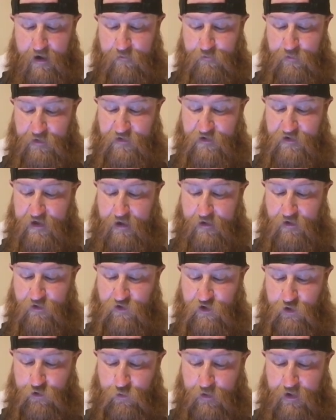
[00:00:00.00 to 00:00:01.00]
I have been
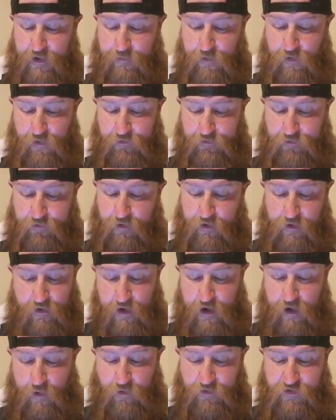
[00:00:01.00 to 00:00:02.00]
sentenced to 3 months.
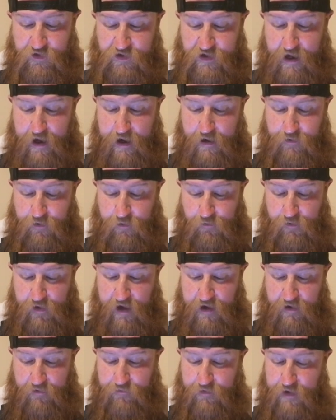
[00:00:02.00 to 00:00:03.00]
I want to start a new
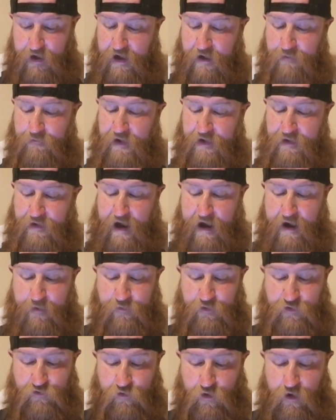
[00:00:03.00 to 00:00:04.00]
life. I admit that I
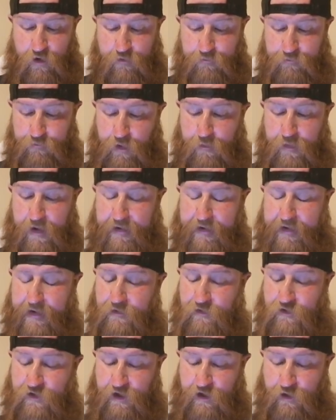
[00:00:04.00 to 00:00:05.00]
was wrong, but by
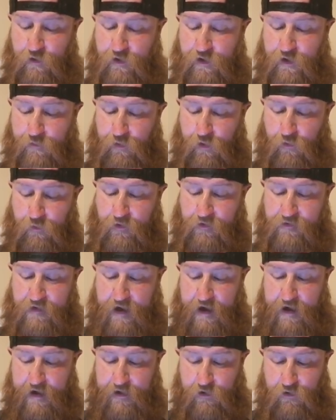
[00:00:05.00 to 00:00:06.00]
continuing the published
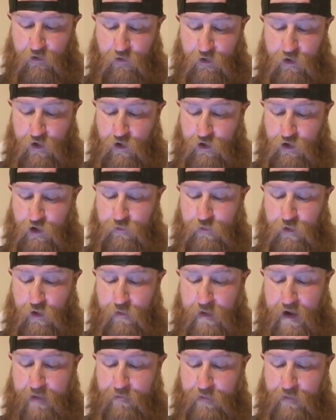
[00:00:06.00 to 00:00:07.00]
article, you put